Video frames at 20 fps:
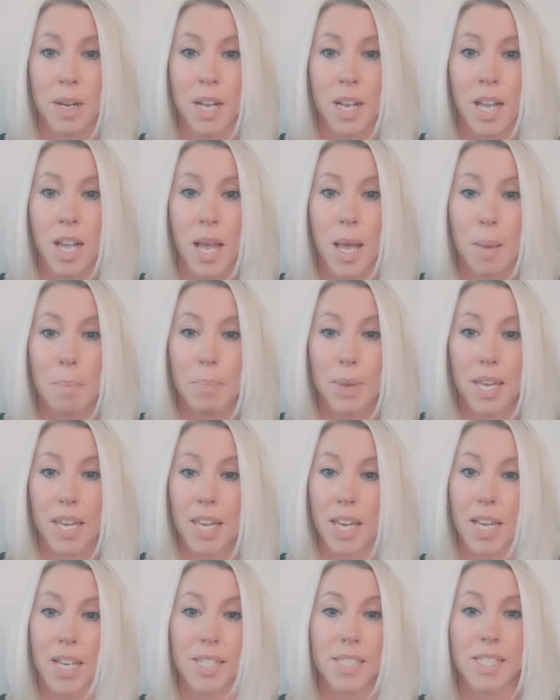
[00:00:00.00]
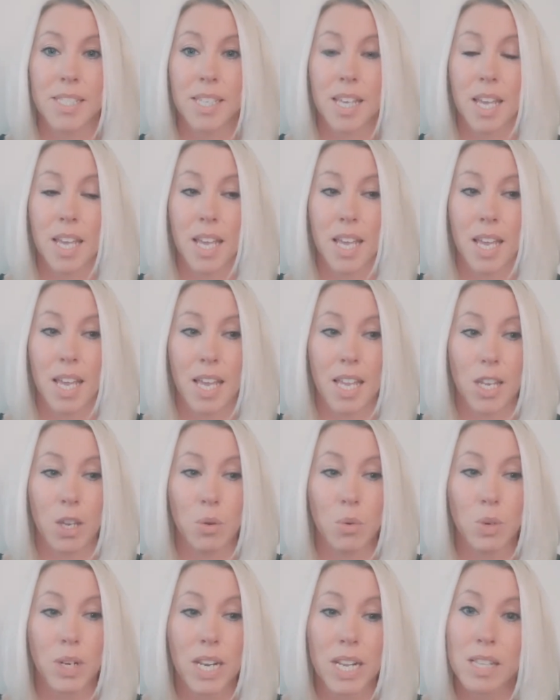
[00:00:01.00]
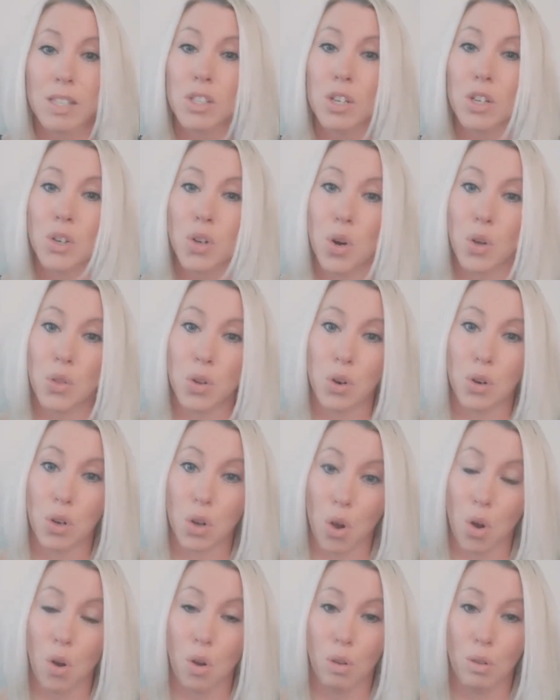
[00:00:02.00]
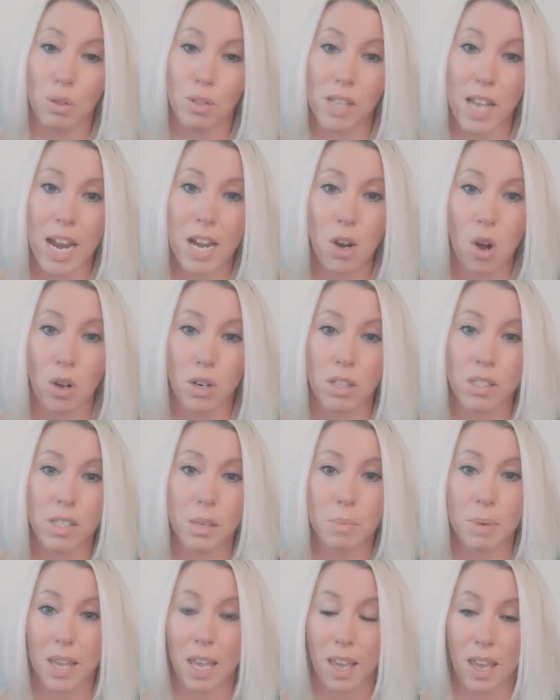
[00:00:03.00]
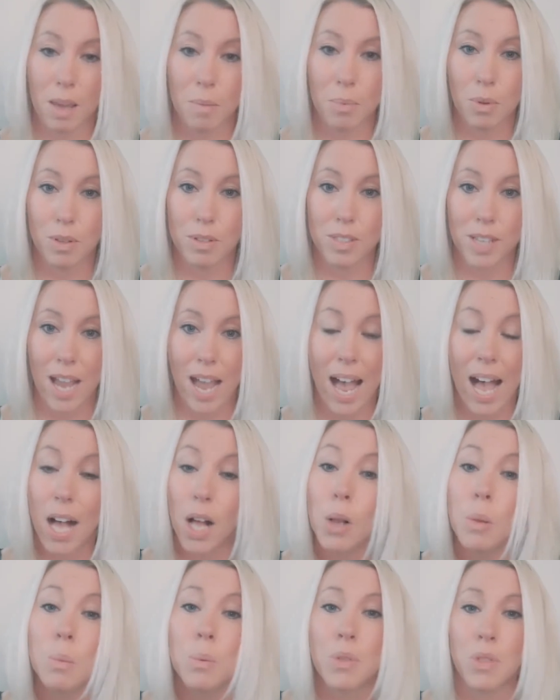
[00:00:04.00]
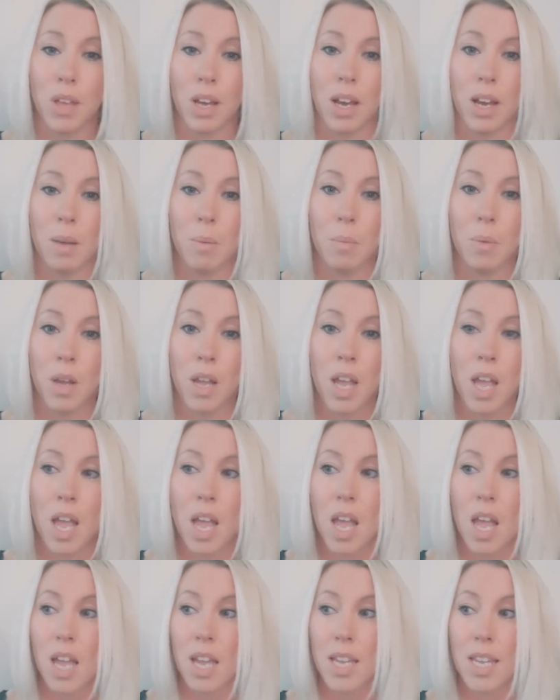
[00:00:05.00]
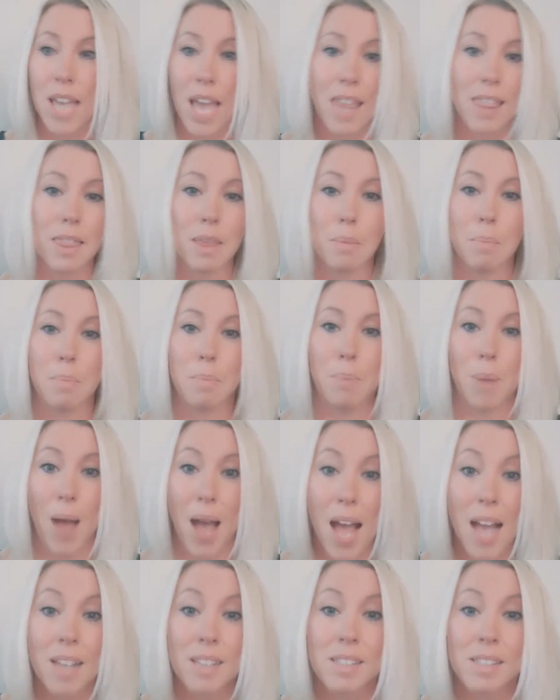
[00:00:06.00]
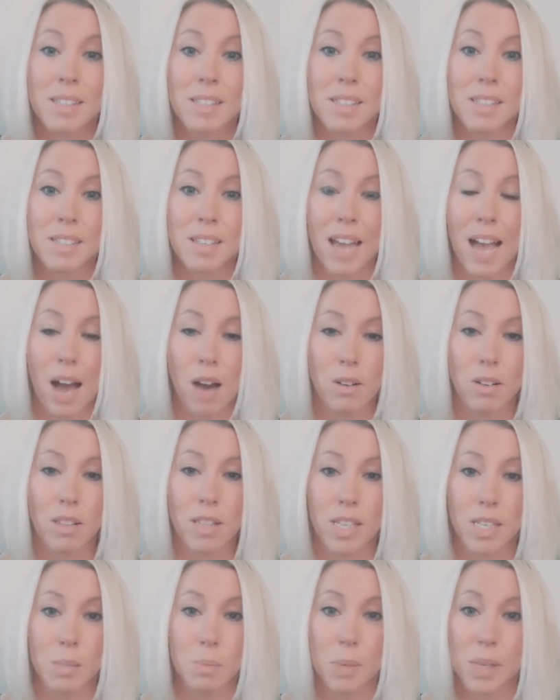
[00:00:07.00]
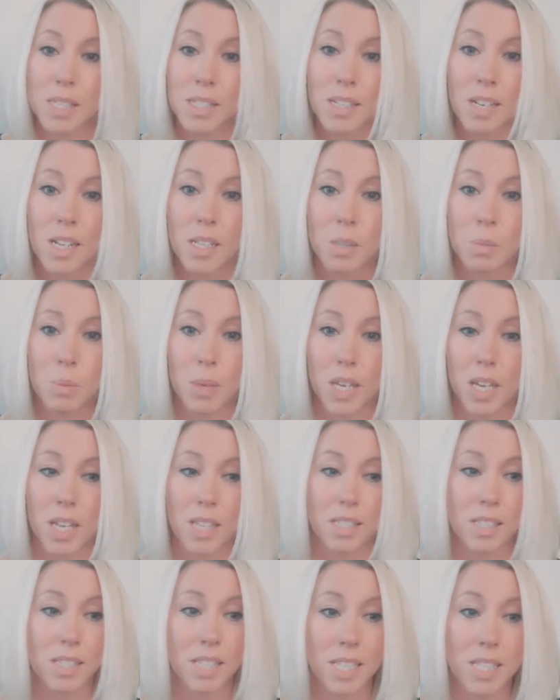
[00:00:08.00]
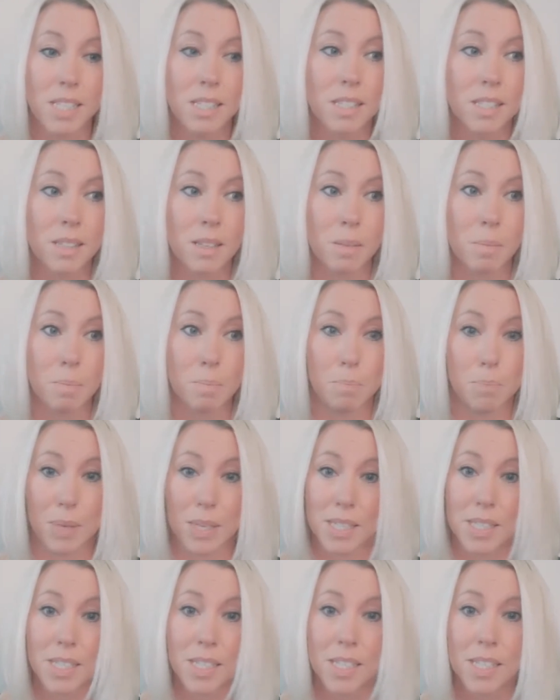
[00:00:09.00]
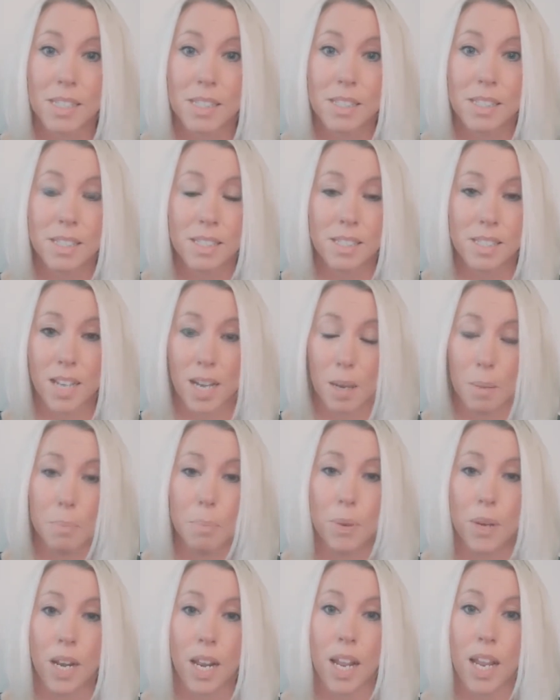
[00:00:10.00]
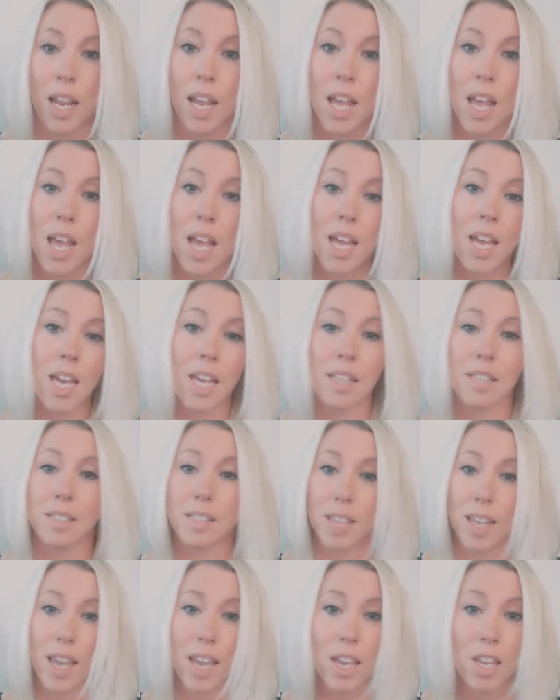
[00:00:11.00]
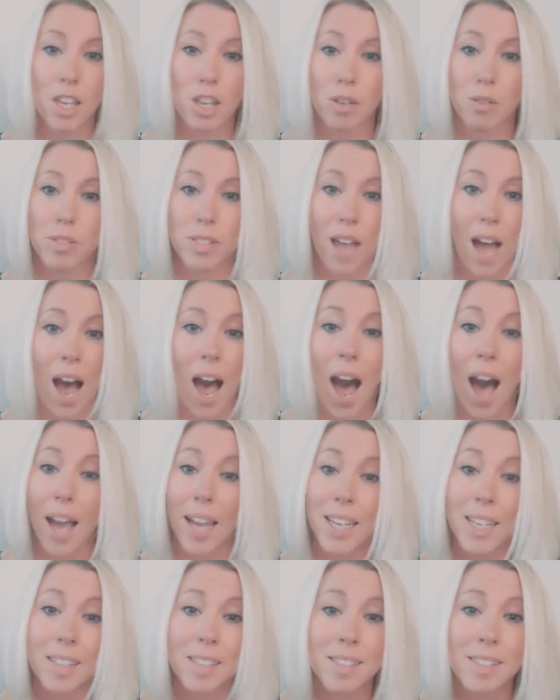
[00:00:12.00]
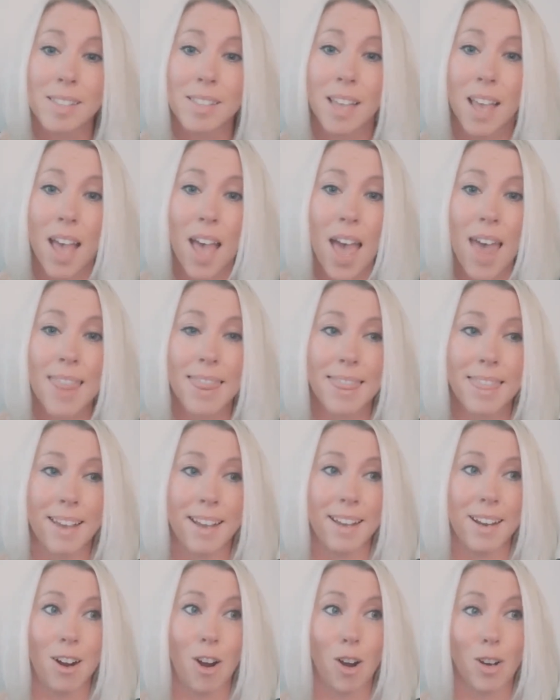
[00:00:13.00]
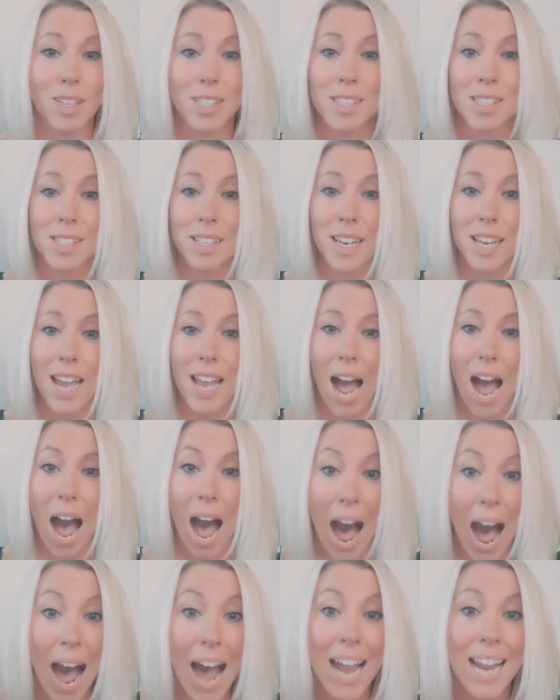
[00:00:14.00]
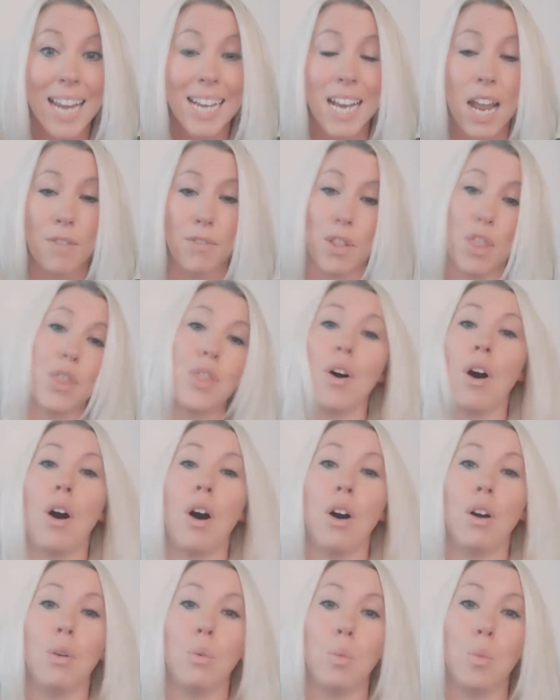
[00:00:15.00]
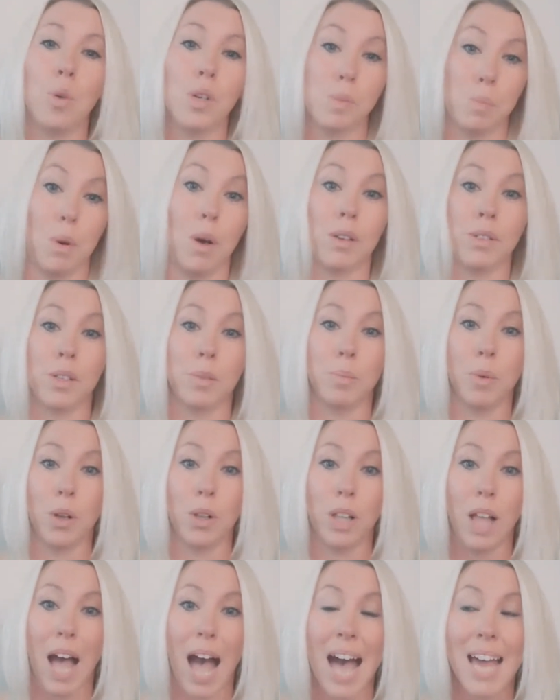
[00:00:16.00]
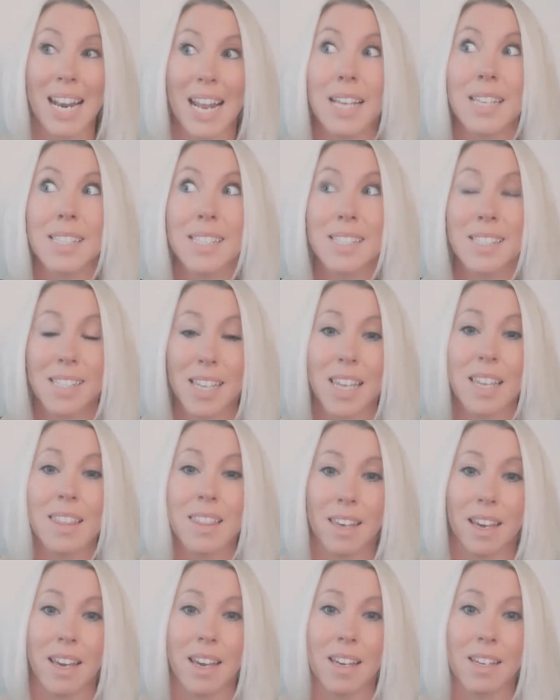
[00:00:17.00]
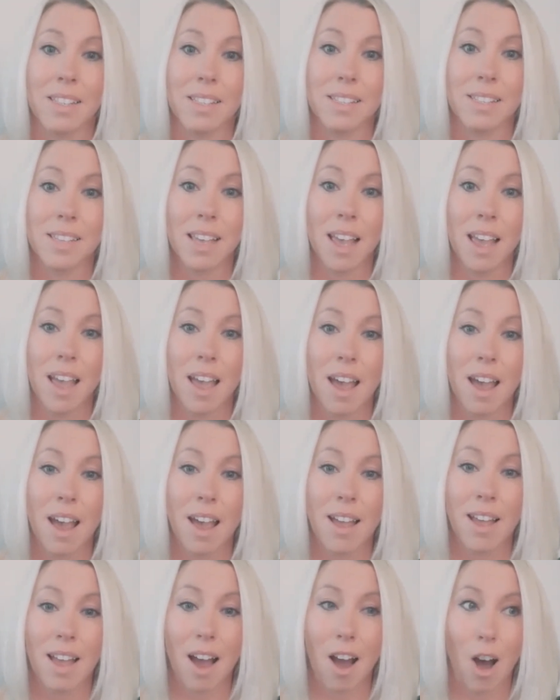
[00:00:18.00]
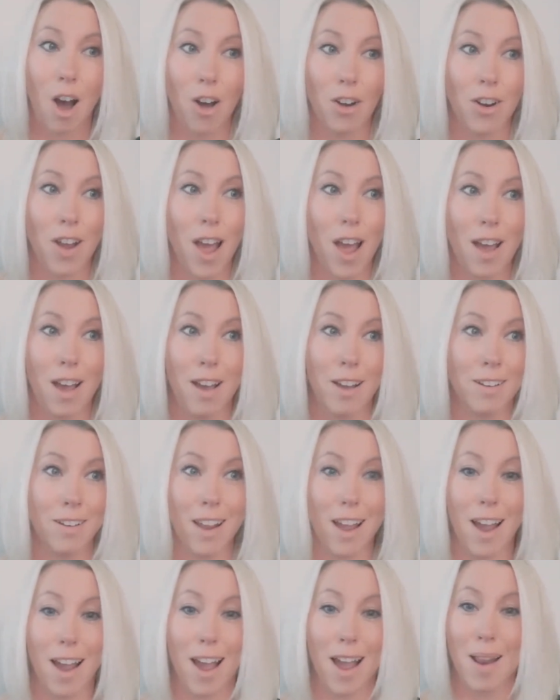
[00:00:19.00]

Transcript: because you need to know their goals in order to be able to help them get the best out of this business, because this business, this company can take you to heights that honestly I never thought was possible. And I see this on a